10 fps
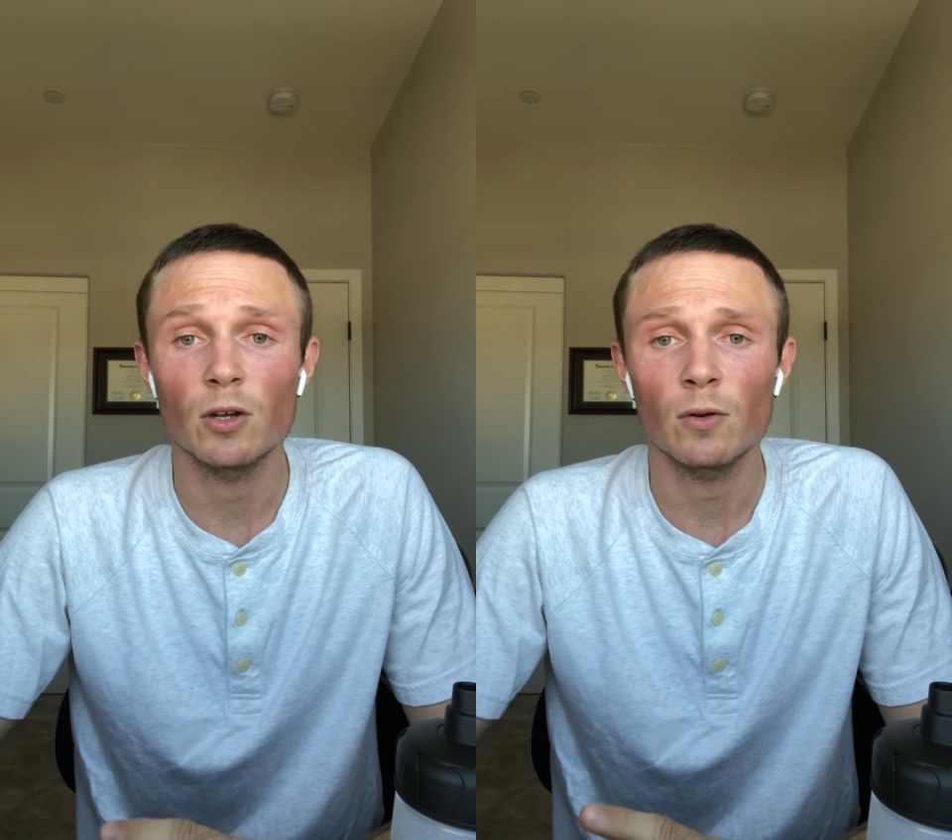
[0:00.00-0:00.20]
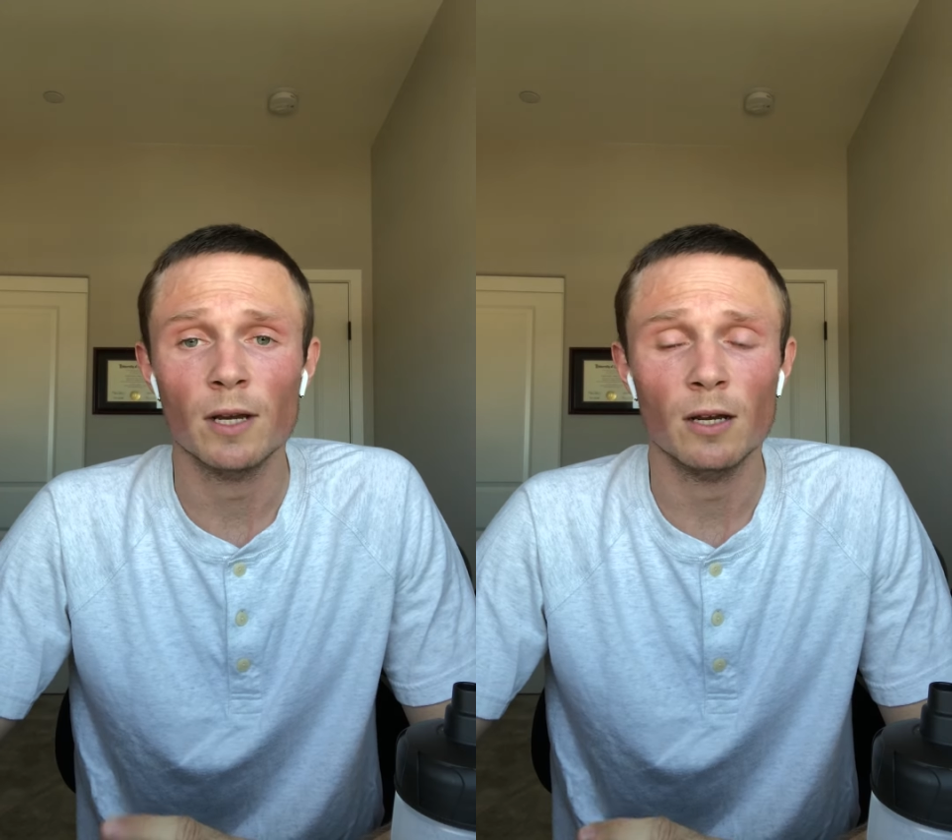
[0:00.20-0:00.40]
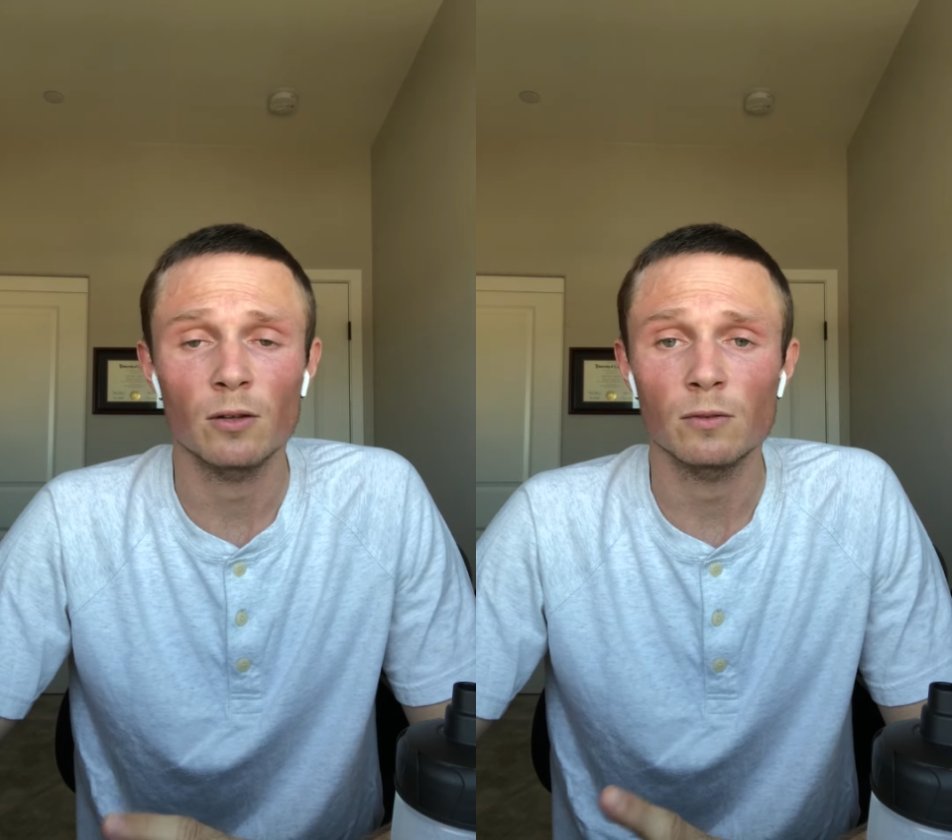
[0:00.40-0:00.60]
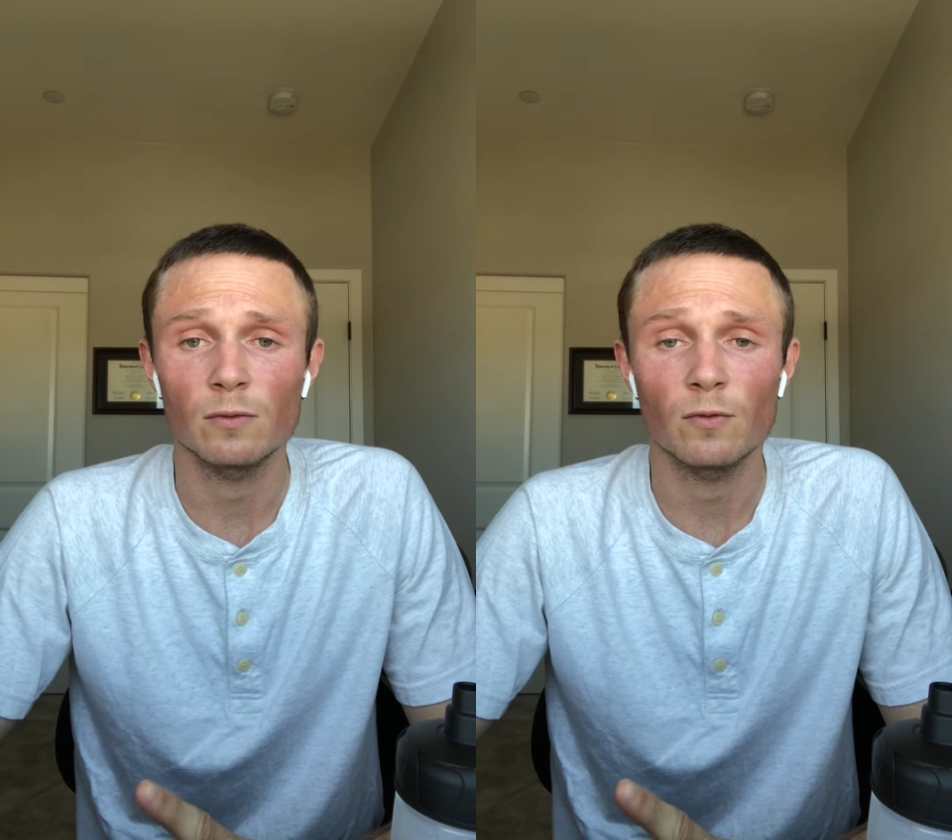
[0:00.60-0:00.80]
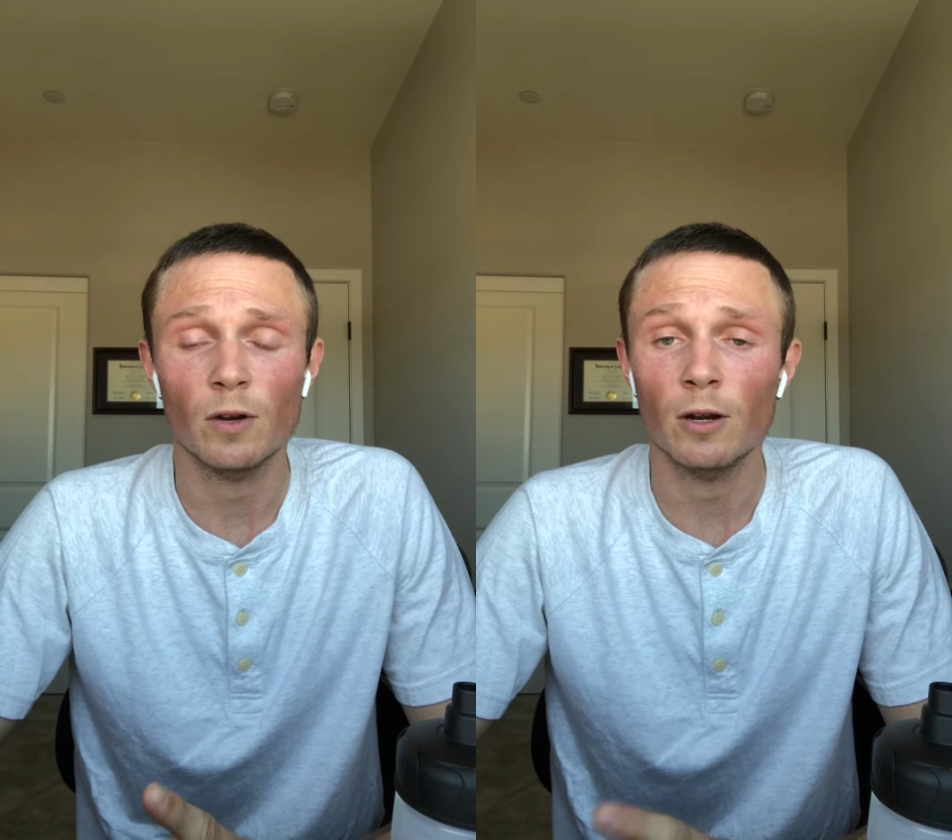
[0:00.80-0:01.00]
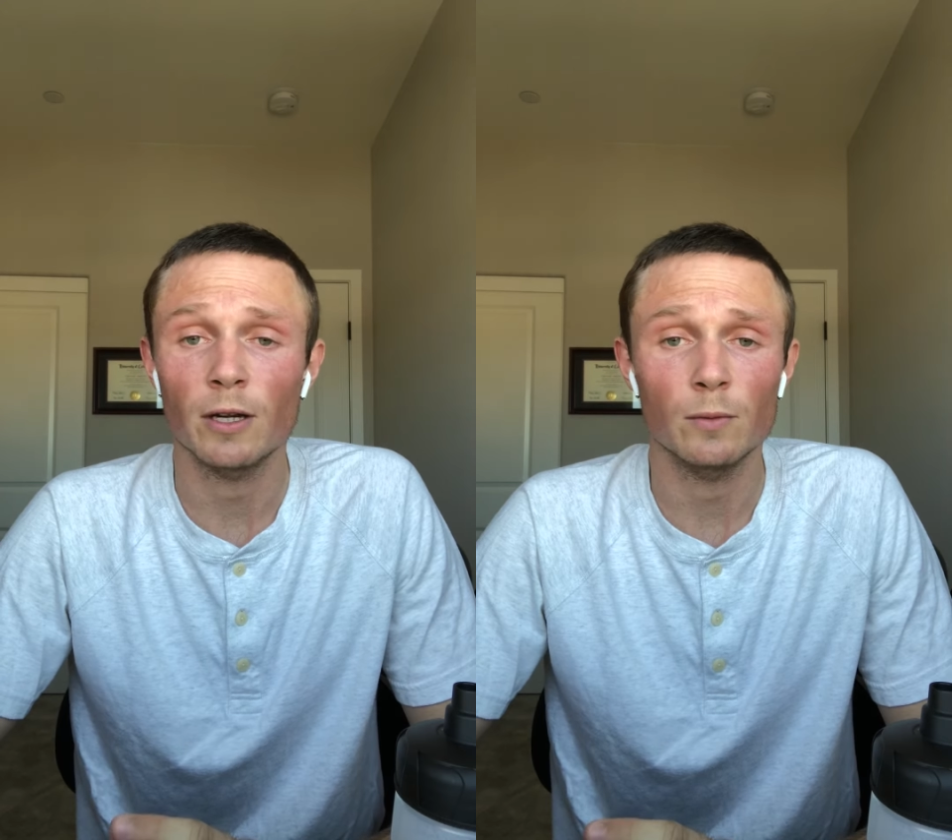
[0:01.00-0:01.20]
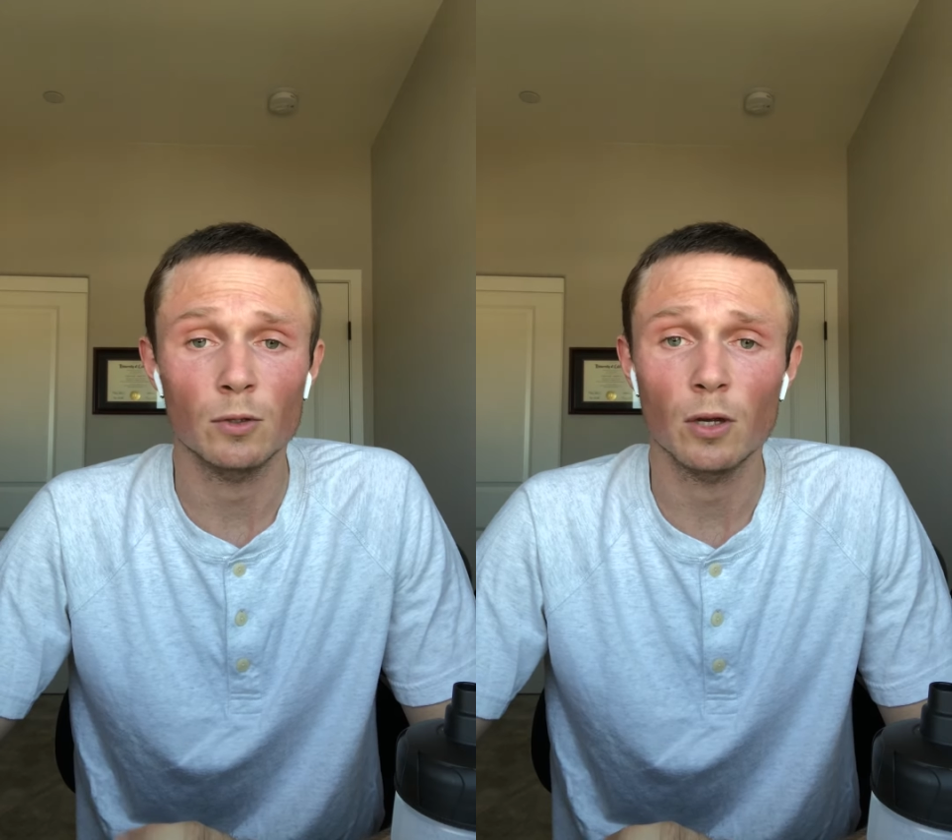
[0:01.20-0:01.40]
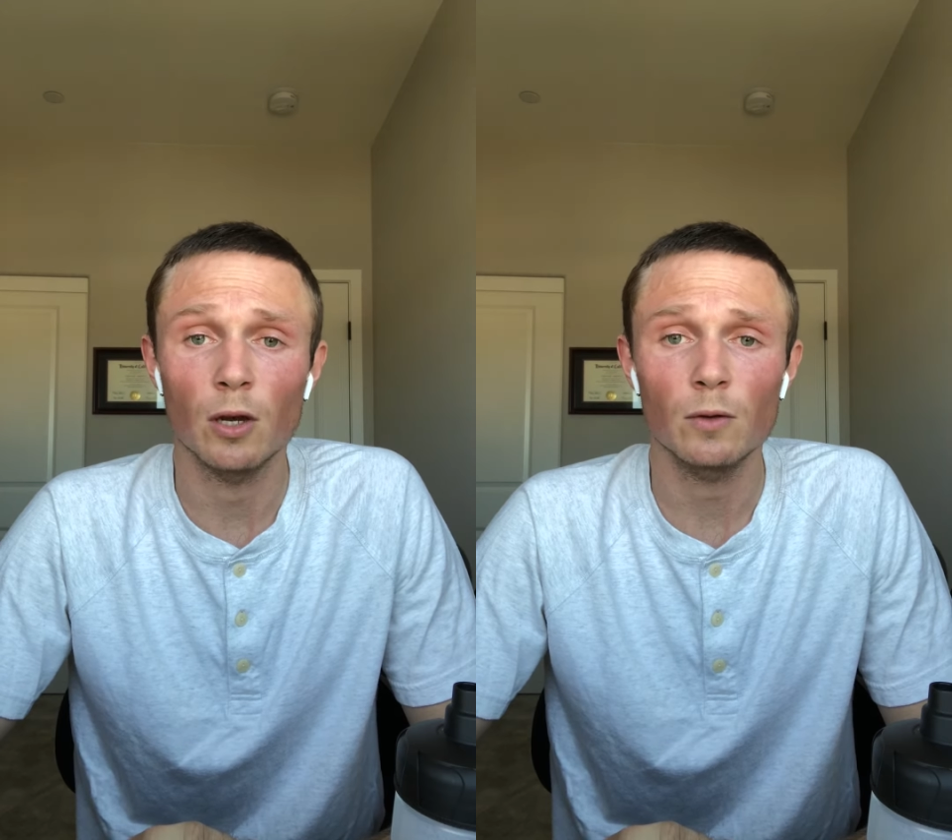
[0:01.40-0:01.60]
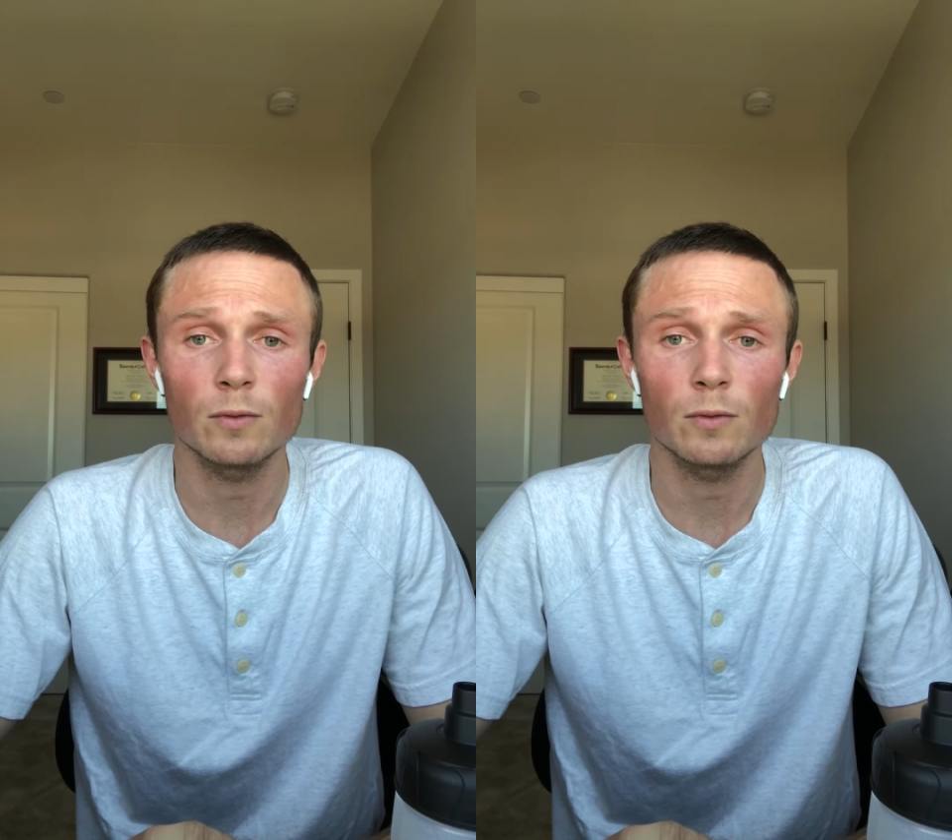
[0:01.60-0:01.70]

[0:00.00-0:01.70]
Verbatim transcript: how far it will go.